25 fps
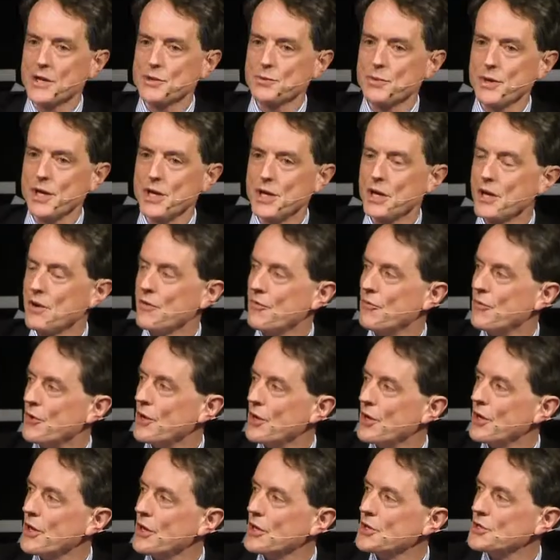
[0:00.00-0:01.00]
as we
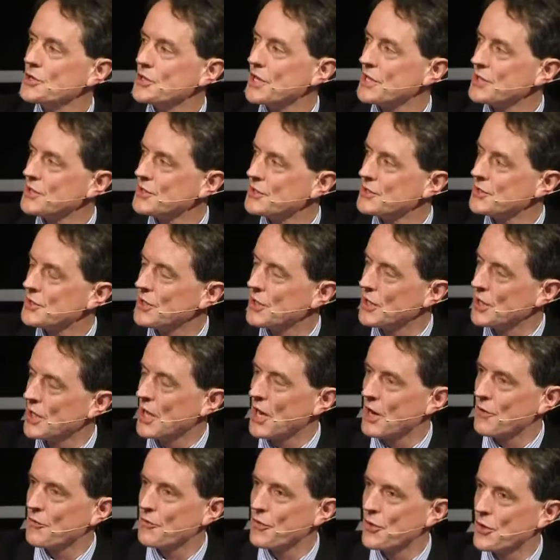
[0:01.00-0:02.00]
converge as the
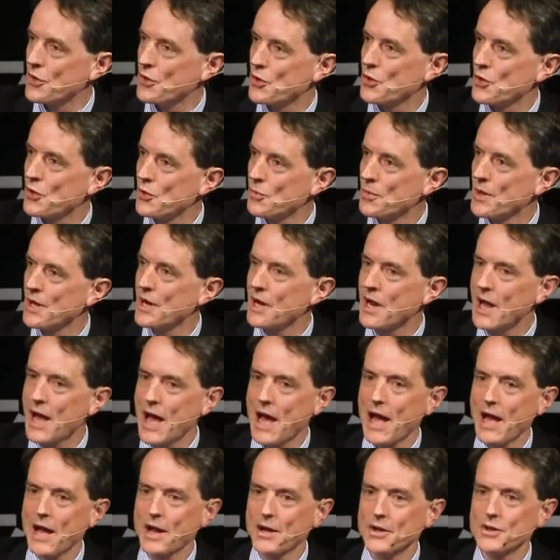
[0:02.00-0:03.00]
kind of the human
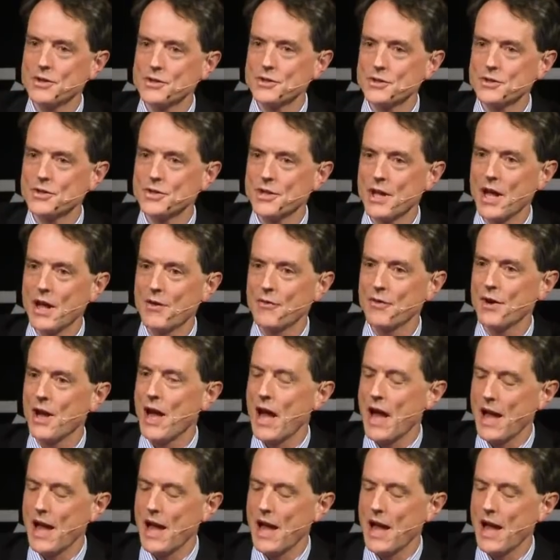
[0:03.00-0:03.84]
and